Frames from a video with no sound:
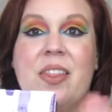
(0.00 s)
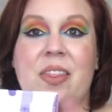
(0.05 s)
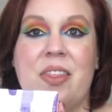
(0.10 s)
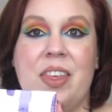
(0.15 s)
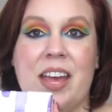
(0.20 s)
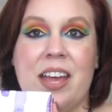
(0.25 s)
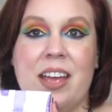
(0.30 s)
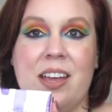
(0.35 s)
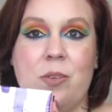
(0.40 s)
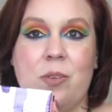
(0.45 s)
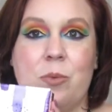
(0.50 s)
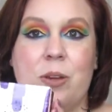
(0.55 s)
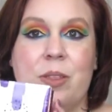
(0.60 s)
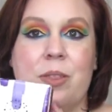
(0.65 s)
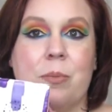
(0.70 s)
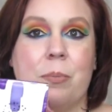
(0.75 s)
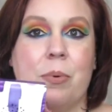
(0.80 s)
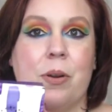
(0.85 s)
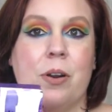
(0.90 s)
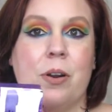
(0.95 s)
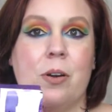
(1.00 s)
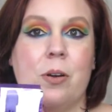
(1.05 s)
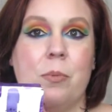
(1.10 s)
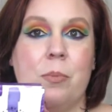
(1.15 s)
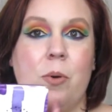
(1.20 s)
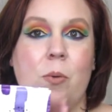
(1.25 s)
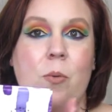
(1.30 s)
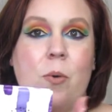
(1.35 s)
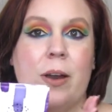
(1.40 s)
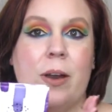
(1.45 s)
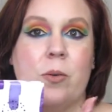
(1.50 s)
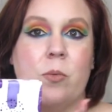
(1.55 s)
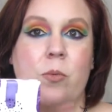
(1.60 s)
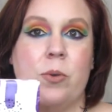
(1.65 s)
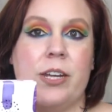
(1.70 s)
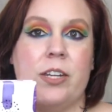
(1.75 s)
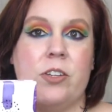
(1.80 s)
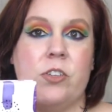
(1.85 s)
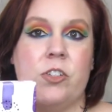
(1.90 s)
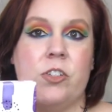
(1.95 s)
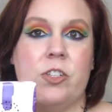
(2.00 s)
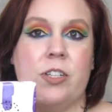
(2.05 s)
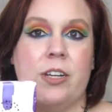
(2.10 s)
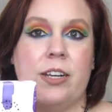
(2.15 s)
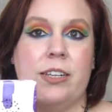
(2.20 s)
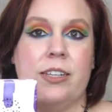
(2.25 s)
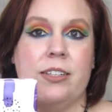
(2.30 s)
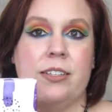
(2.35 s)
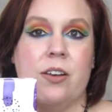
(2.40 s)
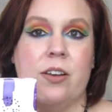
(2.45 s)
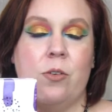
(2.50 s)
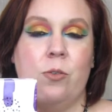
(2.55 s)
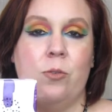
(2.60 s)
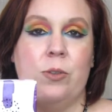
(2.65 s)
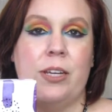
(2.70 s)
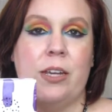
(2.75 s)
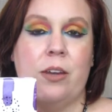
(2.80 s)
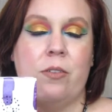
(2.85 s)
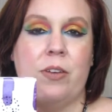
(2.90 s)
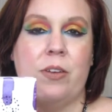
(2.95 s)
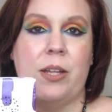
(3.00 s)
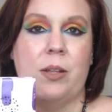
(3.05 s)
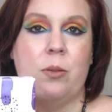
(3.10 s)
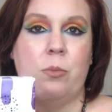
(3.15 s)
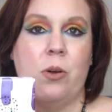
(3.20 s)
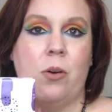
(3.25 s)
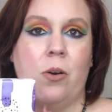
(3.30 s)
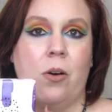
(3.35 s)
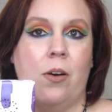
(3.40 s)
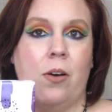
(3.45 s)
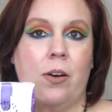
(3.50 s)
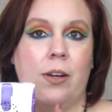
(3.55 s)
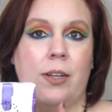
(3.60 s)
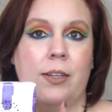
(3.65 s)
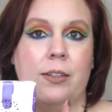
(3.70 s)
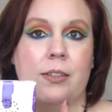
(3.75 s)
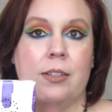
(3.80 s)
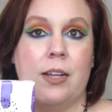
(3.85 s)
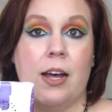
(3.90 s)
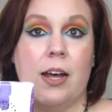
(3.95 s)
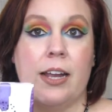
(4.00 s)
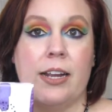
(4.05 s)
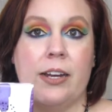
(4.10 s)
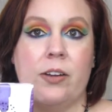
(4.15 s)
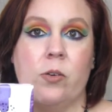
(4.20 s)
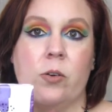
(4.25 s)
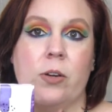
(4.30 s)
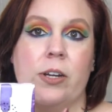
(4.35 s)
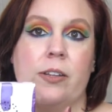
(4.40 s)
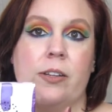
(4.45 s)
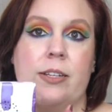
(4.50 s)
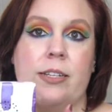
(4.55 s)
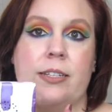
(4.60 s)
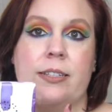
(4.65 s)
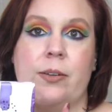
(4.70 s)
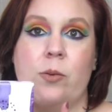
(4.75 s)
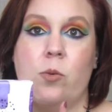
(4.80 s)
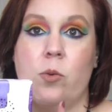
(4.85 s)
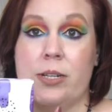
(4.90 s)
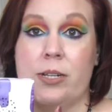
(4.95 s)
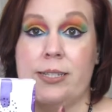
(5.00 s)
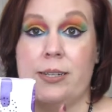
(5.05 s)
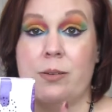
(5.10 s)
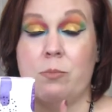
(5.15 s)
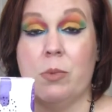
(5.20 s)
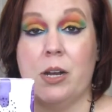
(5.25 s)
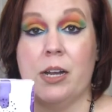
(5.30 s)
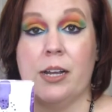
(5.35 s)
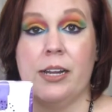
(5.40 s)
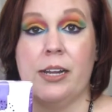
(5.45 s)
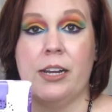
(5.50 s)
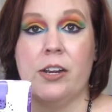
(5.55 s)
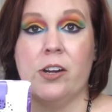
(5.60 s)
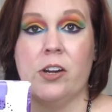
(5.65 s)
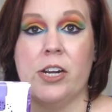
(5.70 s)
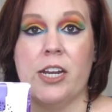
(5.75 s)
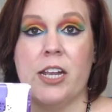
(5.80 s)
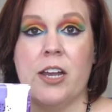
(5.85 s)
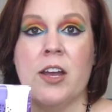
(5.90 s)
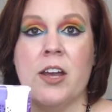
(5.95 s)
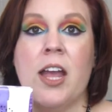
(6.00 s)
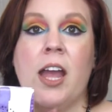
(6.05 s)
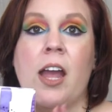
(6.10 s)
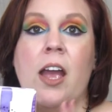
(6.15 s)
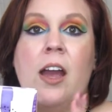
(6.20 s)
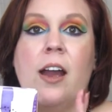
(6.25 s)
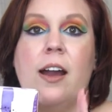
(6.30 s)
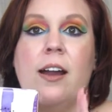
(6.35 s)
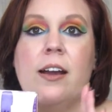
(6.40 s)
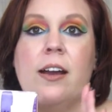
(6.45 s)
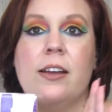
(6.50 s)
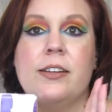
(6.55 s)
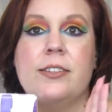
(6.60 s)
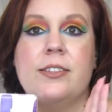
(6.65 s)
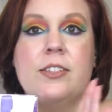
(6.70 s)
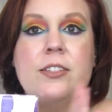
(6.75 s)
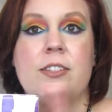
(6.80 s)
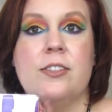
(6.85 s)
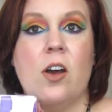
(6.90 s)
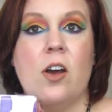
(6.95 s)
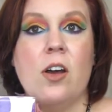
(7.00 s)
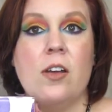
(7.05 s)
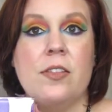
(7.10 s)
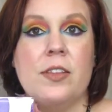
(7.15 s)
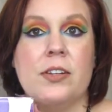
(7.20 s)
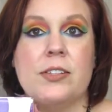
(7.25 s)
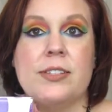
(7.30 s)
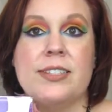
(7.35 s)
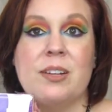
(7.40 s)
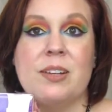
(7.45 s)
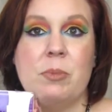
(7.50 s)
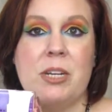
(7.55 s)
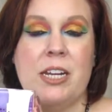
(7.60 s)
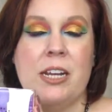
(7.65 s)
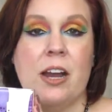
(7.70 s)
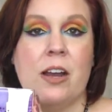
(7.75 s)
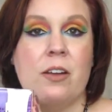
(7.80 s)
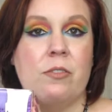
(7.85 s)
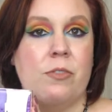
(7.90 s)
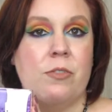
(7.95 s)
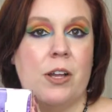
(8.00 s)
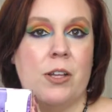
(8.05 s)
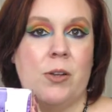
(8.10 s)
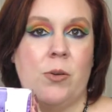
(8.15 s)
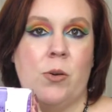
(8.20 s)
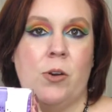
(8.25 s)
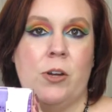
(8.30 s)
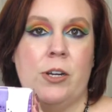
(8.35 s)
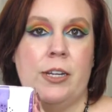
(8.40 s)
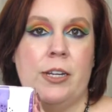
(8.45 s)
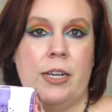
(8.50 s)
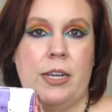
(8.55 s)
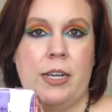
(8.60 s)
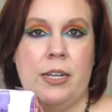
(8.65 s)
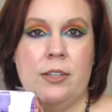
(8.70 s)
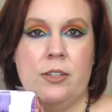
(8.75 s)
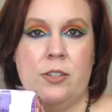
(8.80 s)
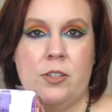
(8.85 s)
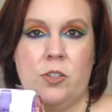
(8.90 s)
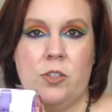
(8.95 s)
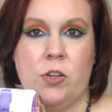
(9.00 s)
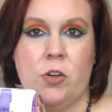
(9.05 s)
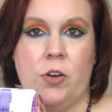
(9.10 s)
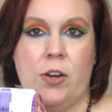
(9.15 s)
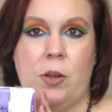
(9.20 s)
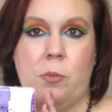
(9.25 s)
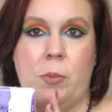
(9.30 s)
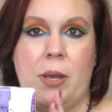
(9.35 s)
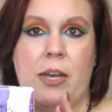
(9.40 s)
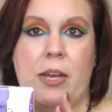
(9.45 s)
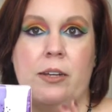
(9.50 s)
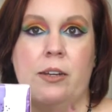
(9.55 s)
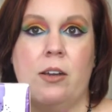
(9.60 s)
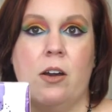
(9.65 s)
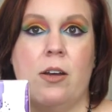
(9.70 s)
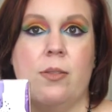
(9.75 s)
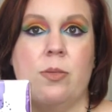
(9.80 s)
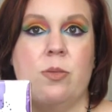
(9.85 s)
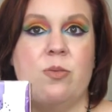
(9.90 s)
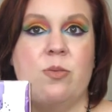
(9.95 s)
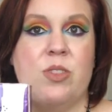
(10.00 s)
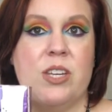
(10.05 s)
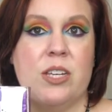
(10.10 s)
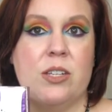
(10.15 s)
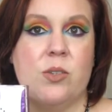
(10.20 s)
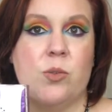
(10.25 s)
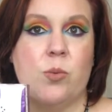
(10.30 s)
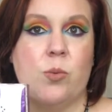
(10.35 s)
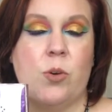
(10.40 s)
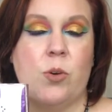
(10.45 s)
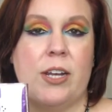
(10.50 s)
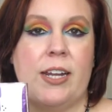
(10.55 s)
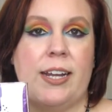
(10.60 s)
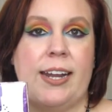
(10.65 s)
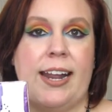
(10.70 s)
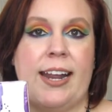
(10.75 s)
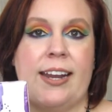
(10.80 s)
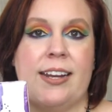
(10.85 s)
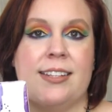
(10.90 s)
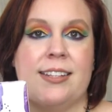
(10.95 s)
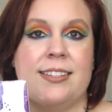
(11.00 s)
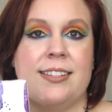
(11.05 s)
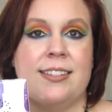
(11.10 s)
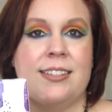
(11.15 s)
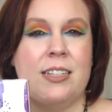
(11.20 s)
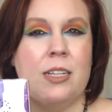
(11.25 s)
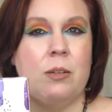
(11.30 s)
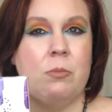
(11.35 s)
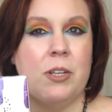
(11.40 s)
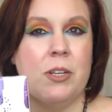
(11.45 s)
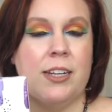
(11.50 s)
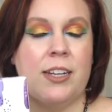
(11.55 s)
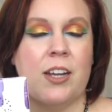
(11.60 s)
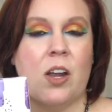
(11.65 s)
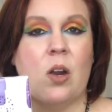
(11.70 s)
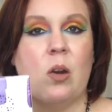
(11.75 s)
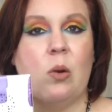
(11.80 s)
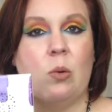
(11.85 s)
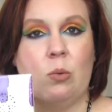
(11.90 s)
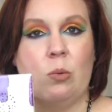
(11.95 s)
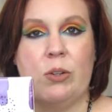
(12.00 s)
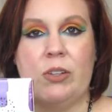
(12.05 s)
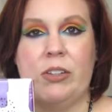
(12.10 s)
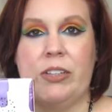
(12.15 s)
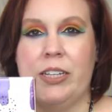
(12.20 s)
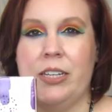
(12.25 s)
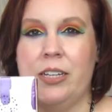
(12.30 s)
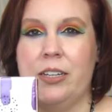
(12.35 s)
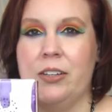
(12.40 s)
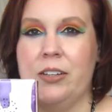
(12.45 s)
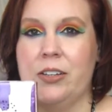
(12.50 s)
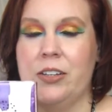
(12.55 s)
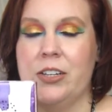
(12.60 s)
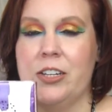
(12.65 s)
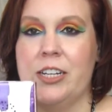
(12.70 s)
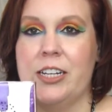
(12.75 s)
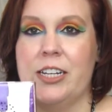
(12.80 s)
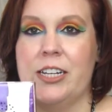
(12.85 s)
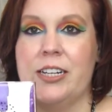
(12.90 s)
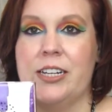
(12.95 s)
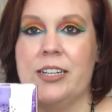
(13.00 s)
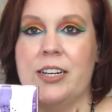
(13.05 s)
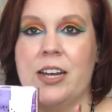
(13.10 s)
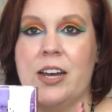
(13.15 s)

Then with the purple one, which is only available online, or at least it was in my area, I saw that somebody I follow on Instagram had gotten this one, and it seemed like a really good,